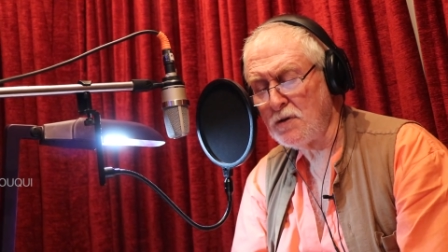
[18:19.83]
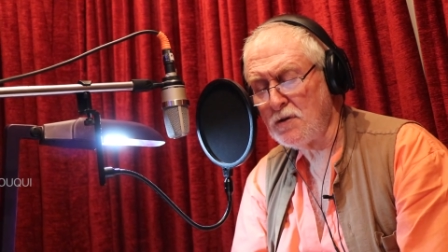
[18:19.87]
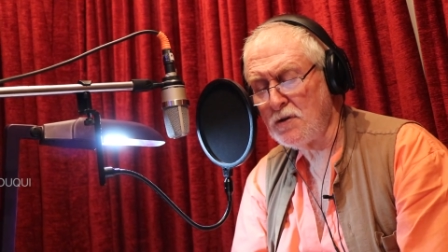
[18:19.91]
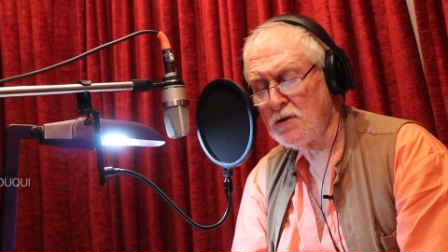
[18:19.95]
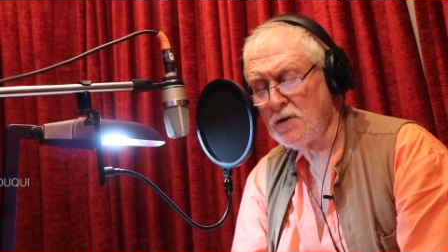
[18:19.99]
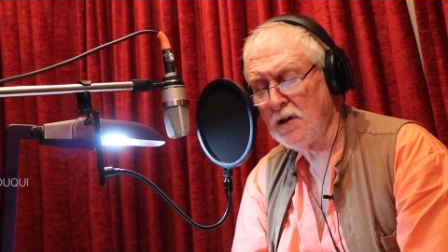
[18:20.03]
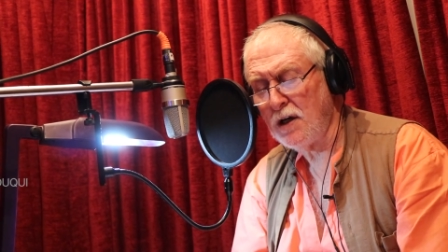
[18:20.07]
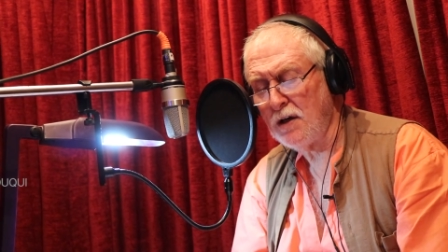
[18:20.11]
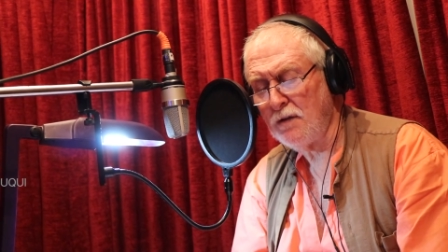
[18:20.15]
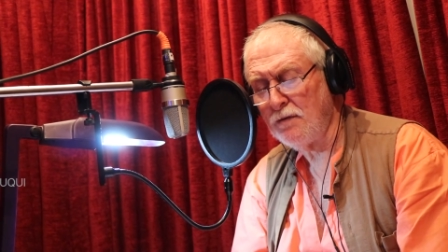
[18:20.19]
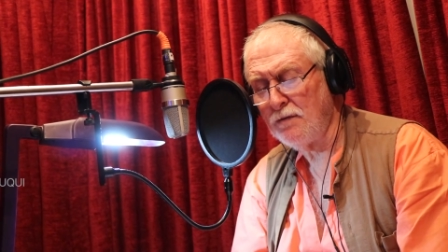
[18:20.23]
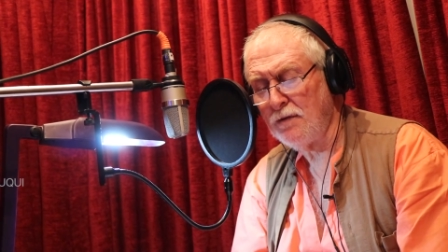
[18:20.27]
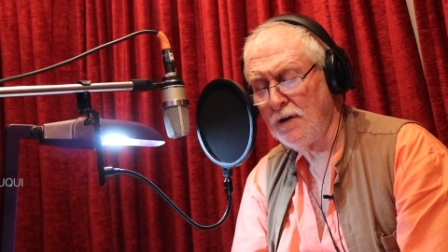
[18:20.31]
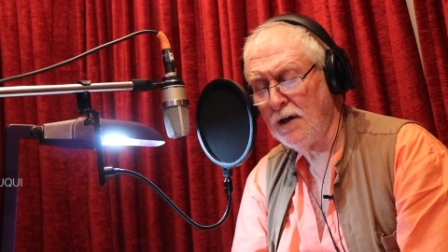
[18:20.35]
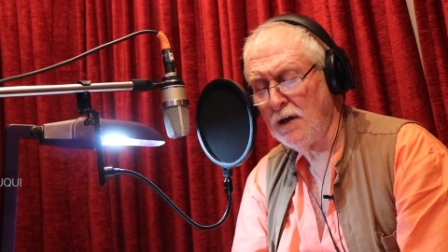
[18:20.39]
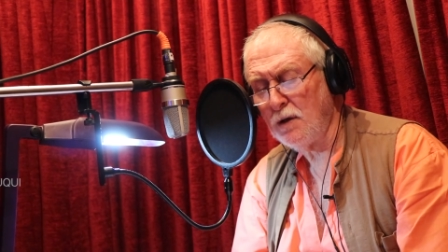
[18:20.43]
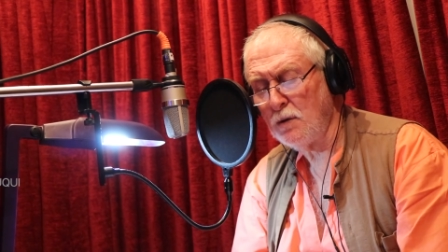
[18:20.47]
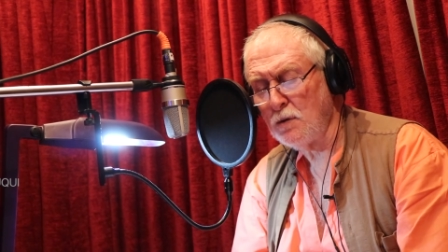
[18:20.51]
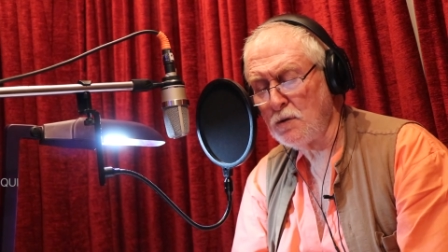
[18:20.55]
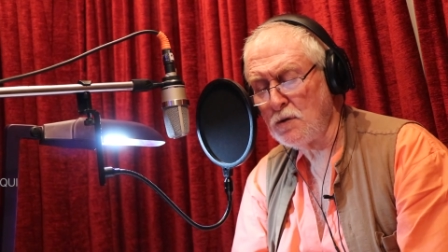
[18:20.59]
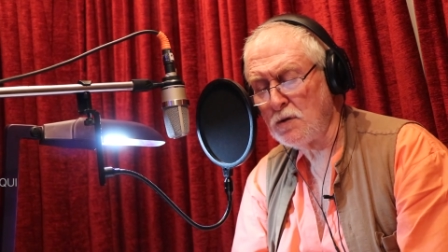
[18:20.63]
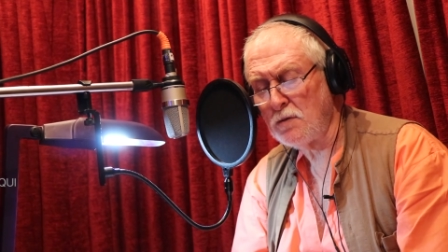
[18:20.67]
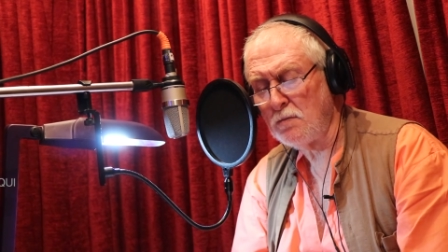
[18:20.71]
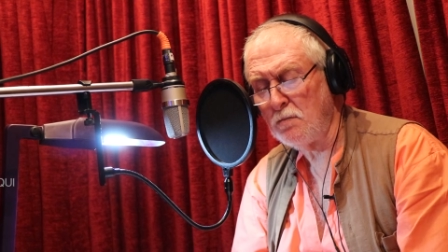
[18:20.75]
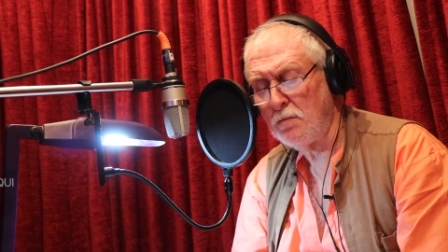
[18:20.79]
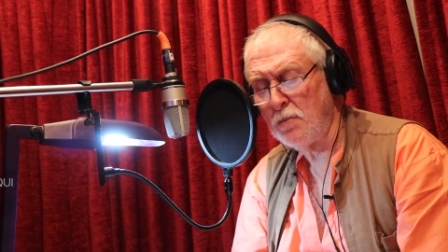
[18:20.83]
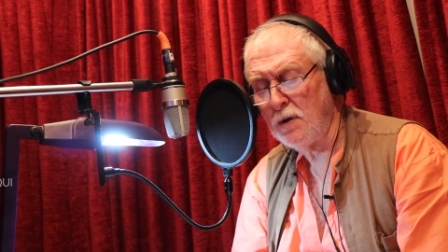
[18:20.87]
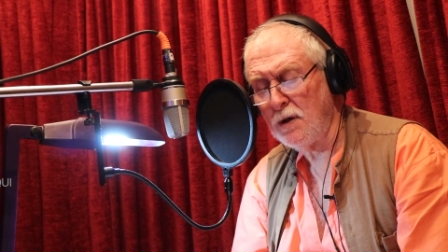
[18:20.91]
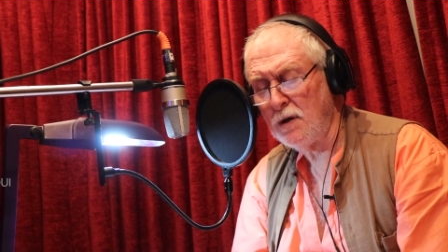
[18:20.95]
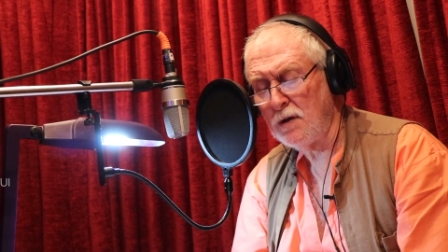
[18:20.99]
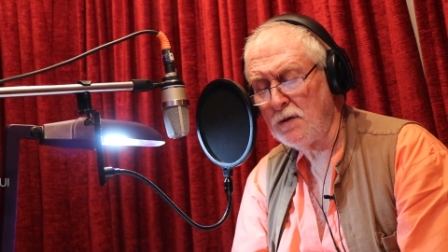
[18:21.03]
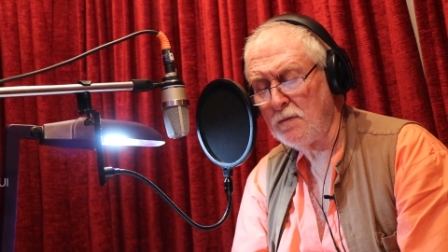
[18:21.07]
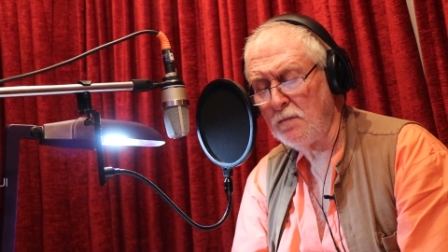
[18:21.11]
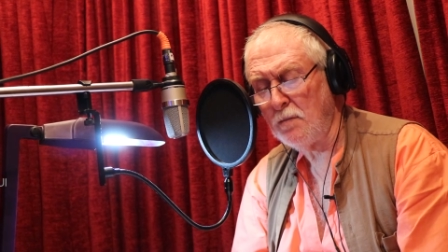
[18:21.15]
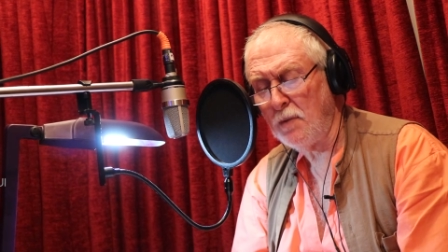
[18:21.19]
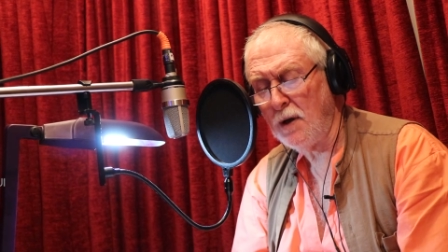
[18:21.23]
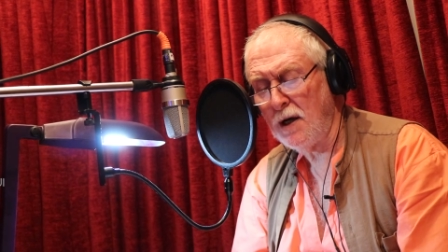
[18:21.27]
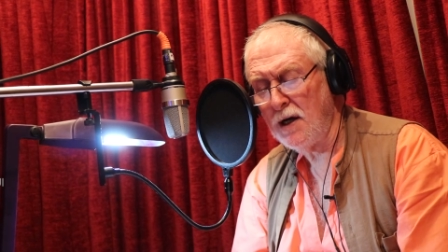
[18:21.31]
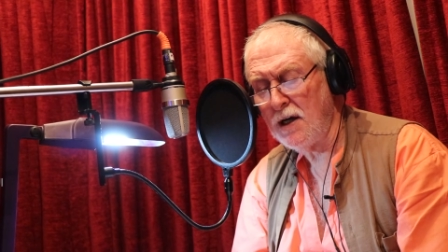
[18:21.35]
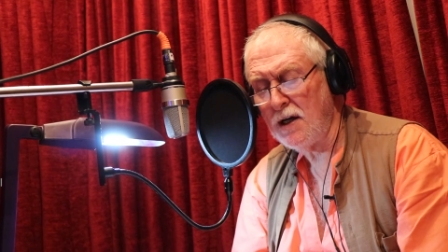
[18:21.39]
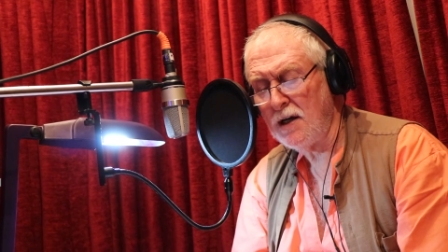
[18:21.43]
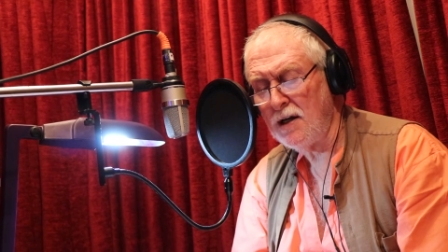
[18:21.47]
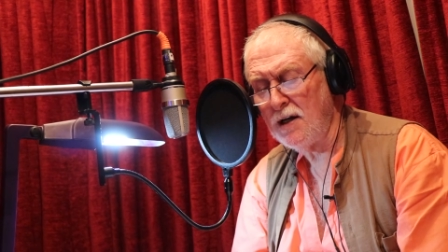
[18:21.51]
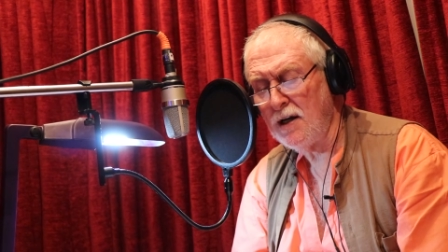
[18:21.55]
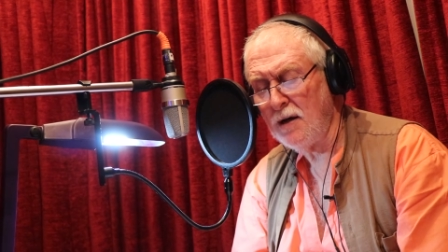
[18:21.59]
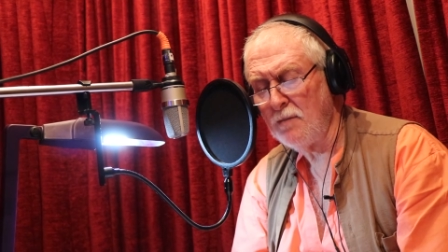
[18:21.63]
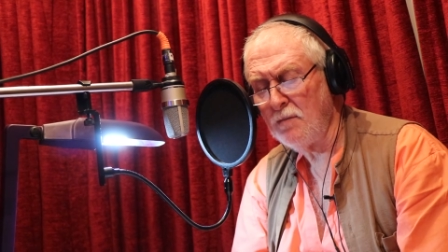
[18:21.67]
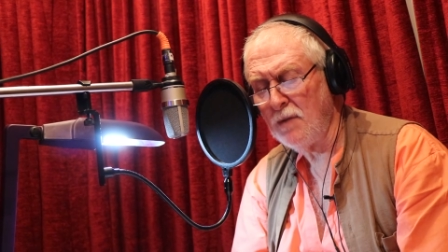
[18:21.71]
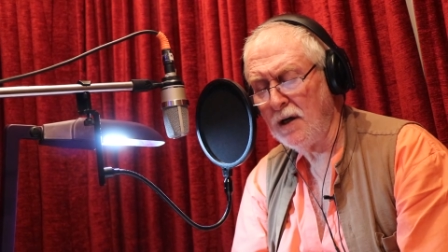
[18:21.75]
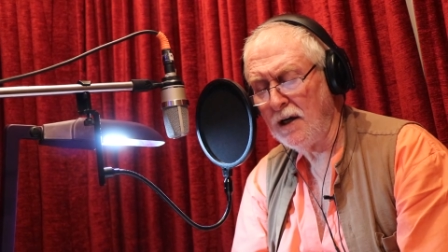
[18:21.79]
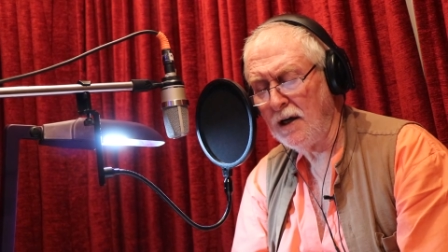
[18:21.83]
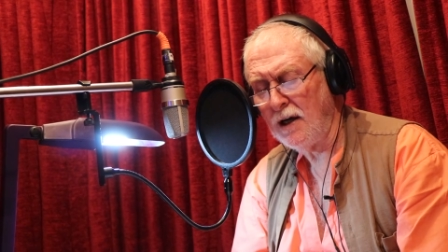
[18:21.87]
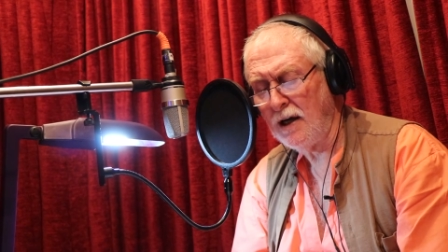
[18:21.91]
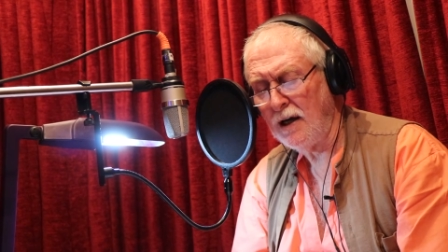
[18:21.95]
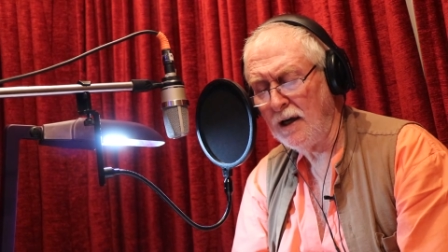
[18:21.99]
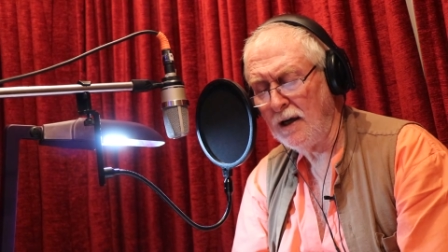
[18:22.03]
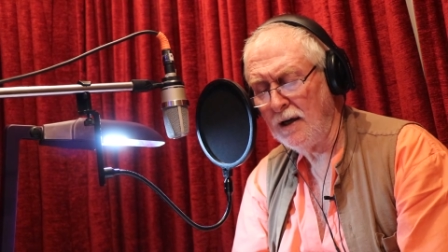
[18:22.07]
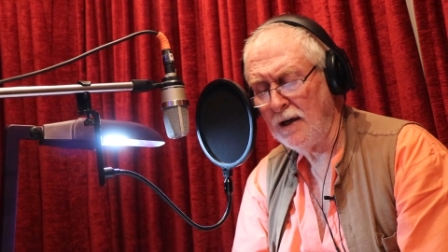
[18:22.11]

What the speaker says: safe house built by a lemming.